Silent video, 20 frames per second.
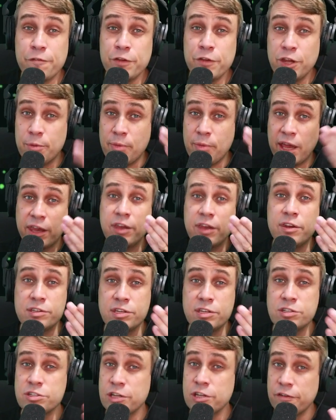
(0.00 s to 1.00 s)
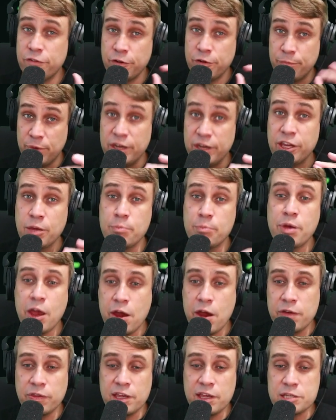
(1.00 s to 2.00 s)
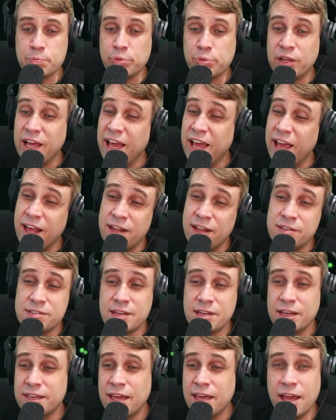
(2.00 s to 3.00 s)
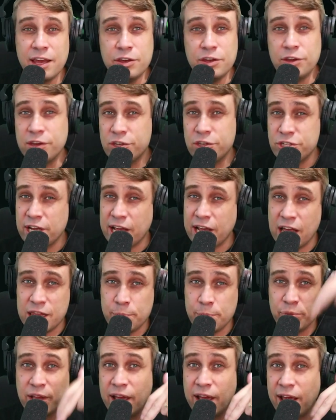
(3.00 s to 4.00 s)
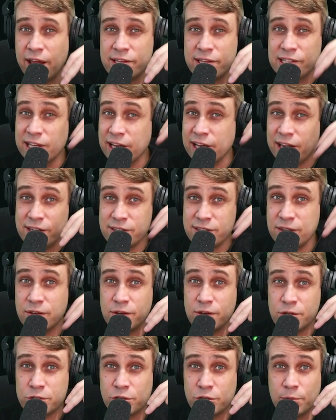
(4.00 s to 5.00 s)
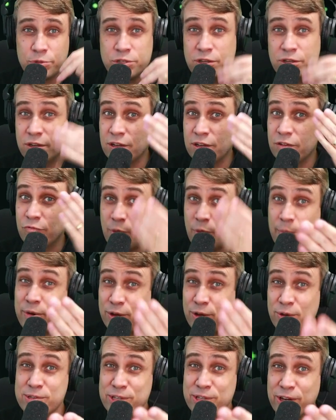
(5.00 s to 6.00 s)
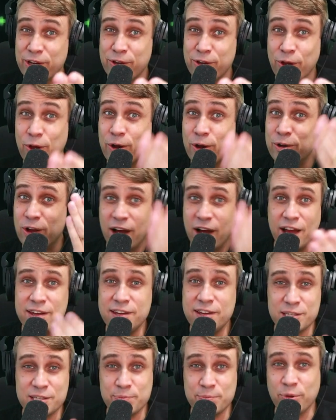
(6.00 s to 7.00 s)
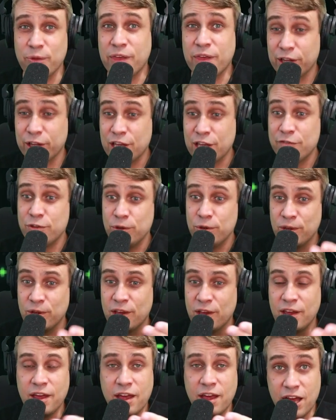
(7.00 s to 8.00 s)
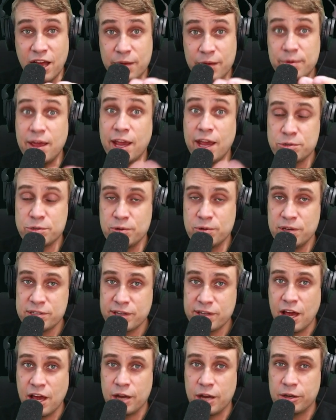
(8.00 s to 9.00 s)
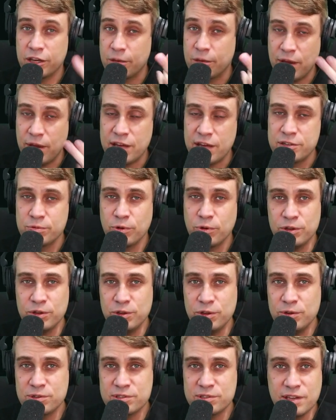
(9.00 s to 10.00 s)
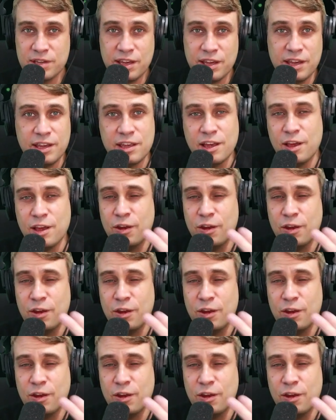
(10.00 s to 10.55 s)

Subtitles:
for you to make your decision if you've been comparing these plans. Again, you can check out the plans. Link is in the description. Remember to use the code IdeaSpot. That'll give you extra discount compared to what you see